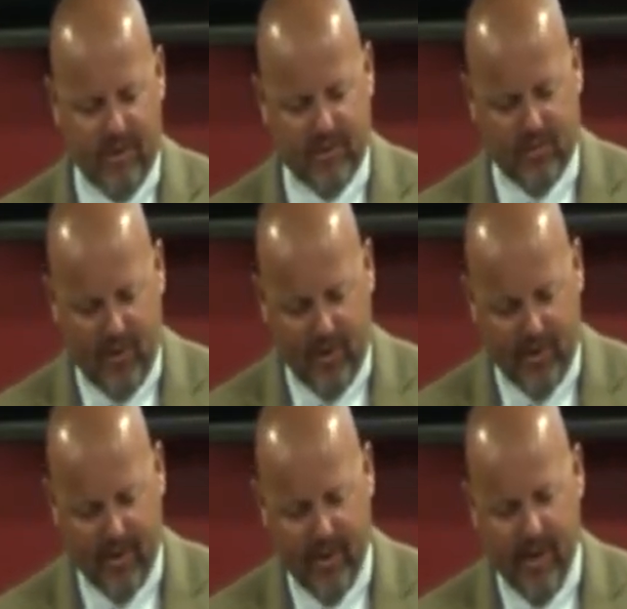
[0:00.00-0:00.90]
His
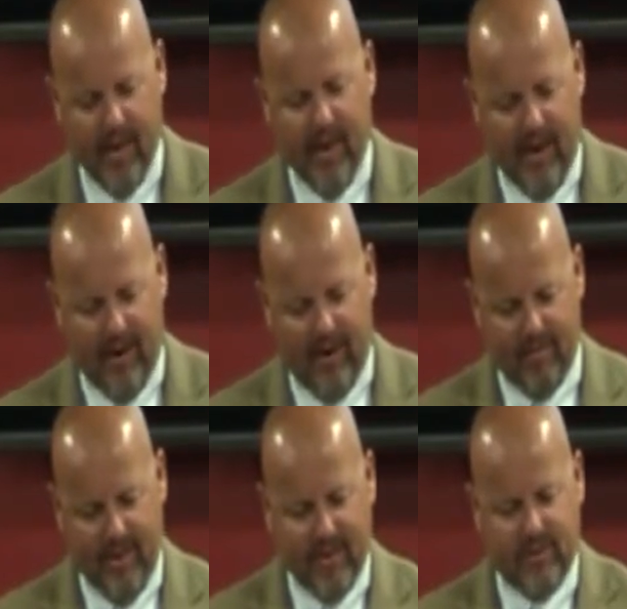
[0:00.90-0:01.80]
work in our
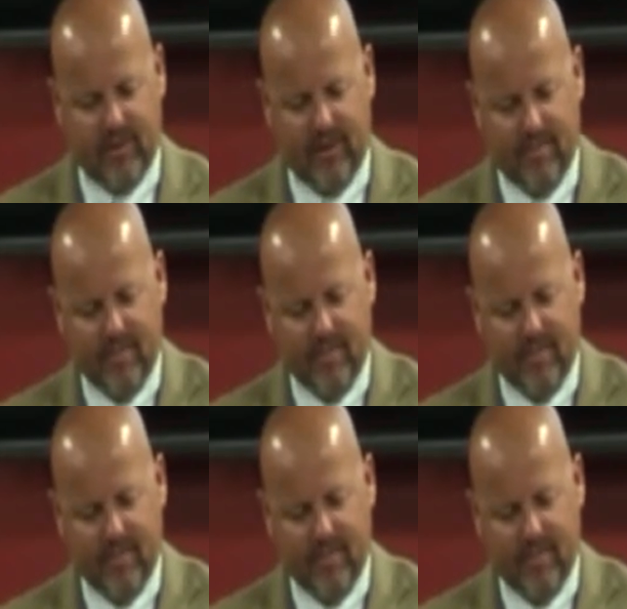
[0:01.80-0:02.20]
ministry.